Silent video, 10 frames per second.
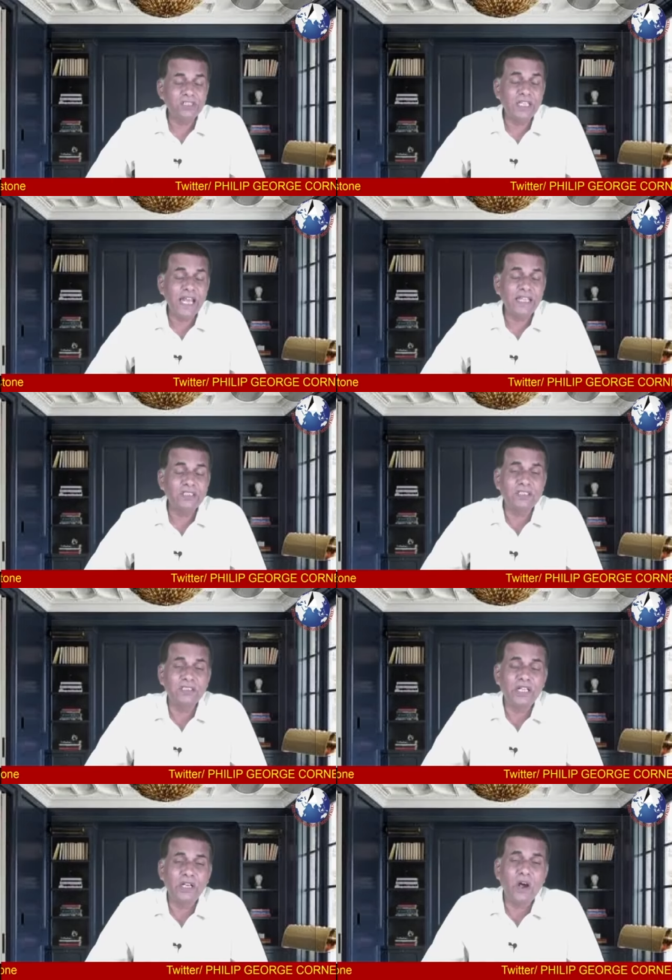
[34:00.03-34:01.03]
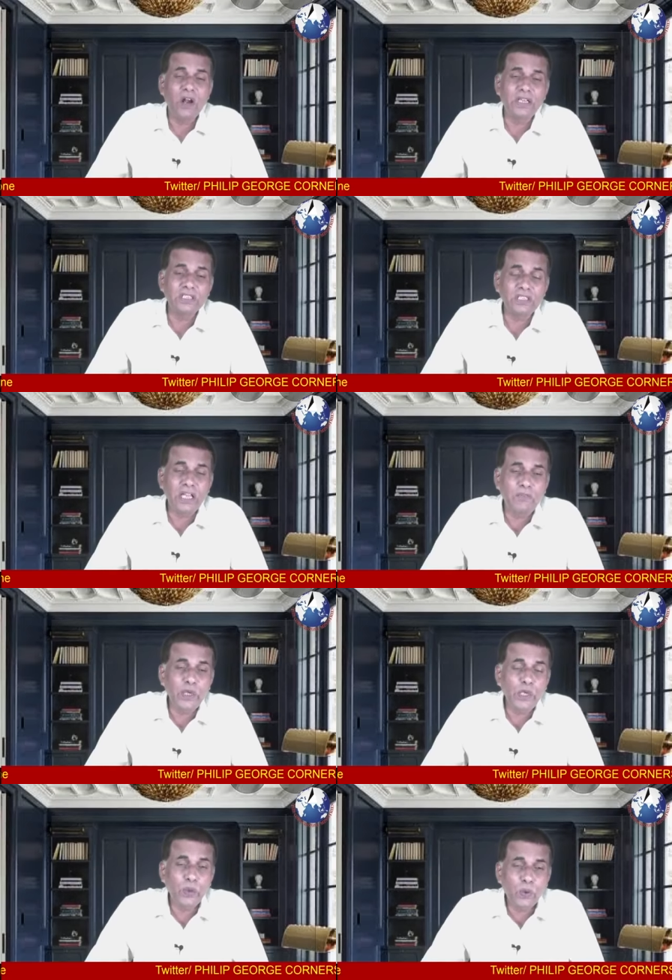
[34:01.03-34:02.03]
days, the Lord is
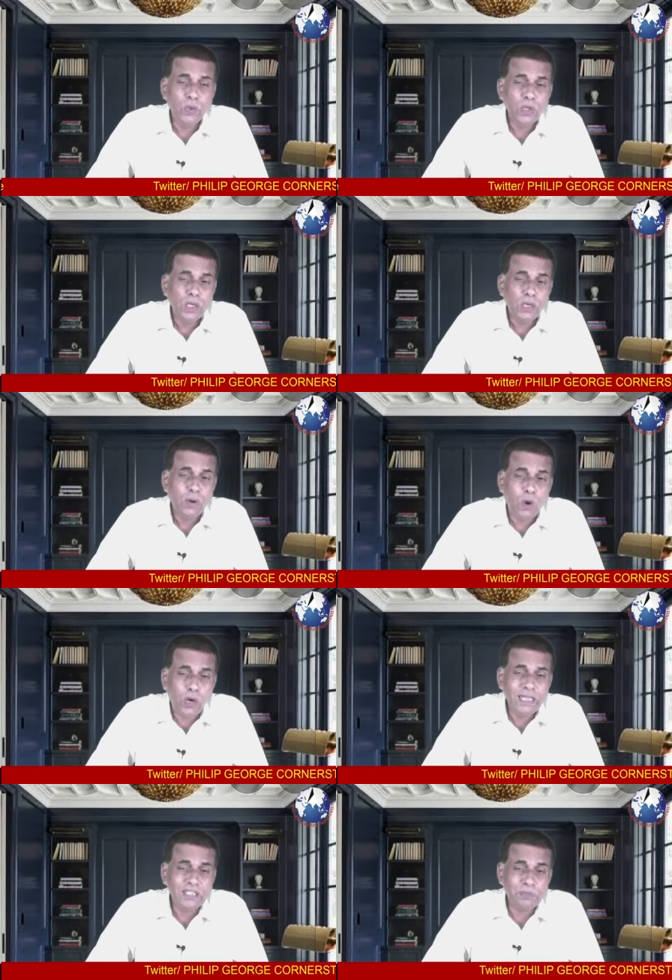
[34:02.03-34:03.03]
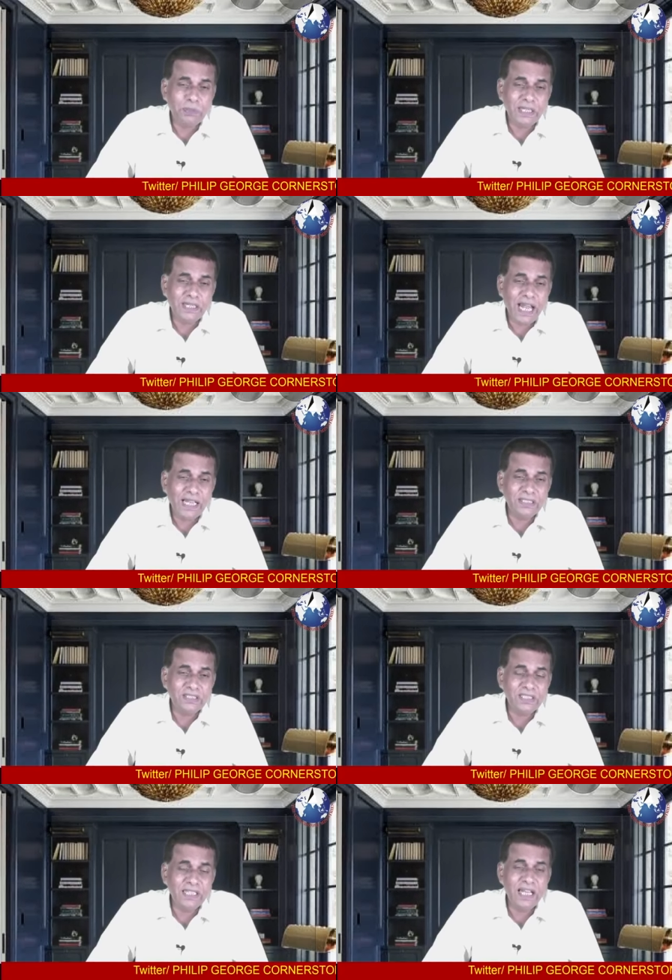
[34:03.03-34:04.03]
giving you Holy Spirit. I
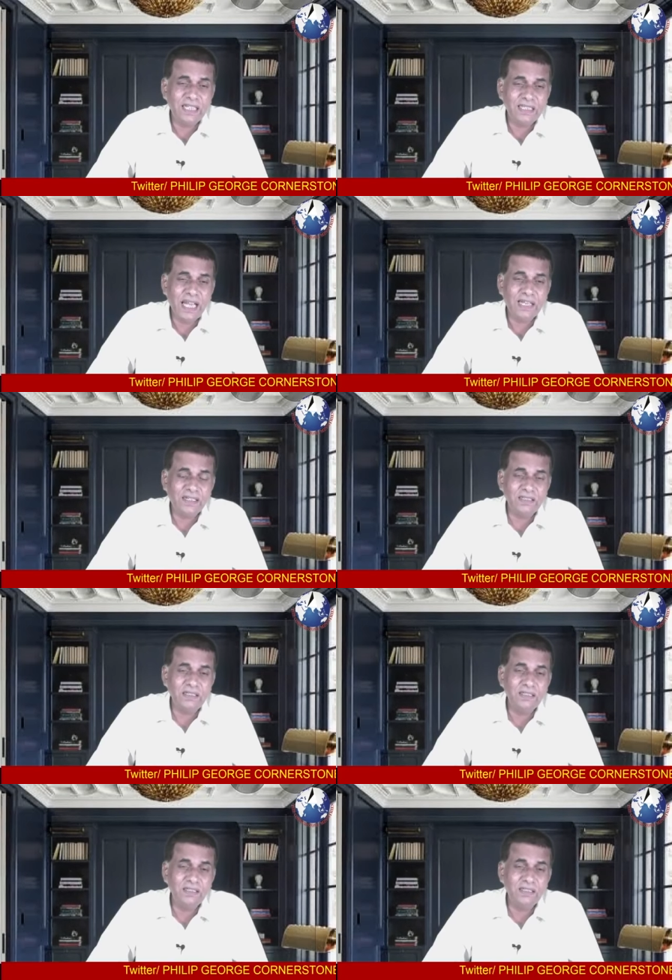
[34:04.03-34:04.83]
see like that.